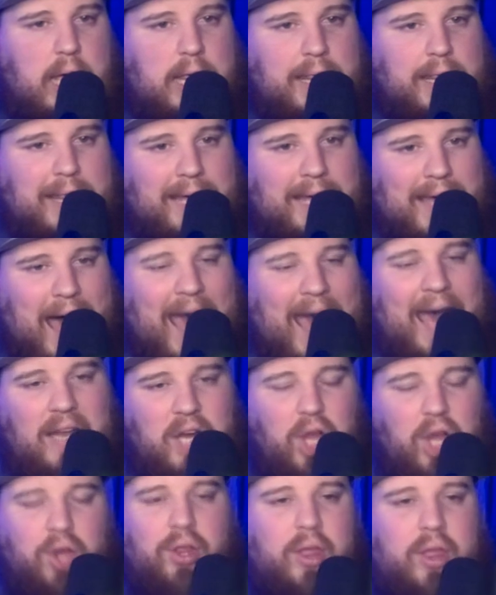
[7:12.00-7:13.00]
The guy on
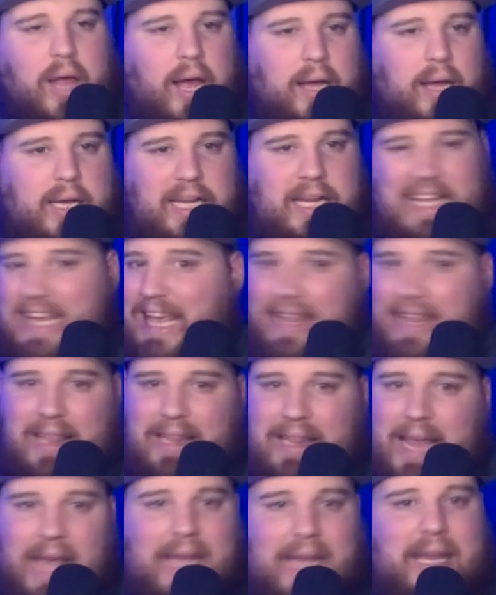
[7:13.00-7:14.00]
the other side isn't
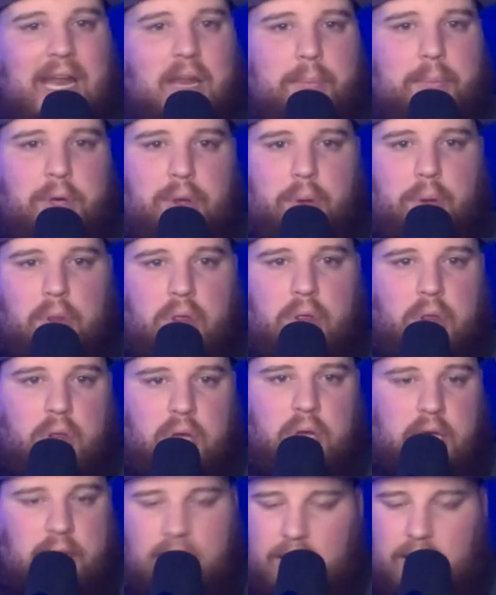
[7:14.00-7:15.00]
taking that abuse.
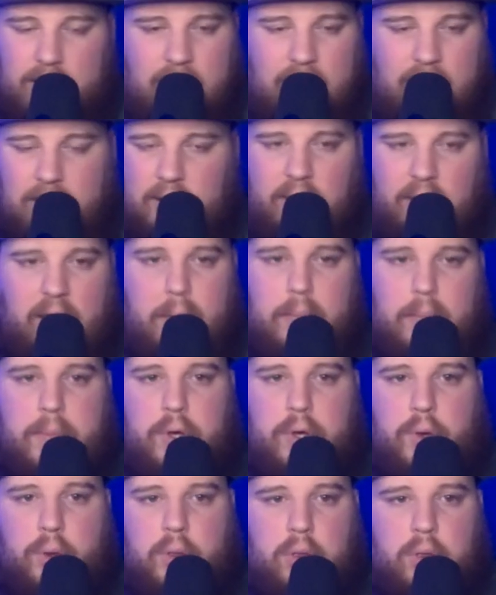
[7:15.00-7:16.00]
He's not taking the same
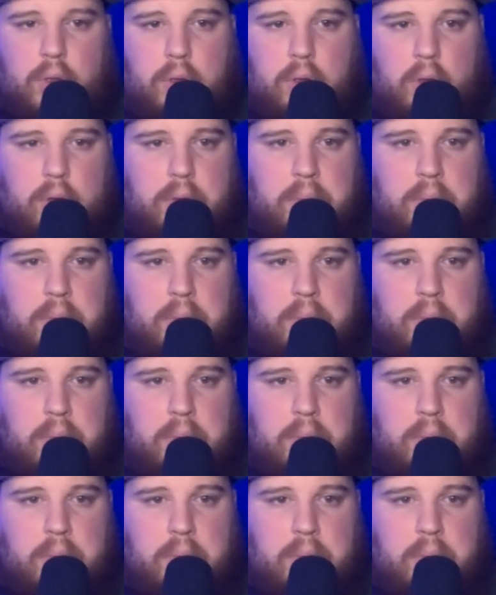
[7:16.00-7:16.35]
abuse.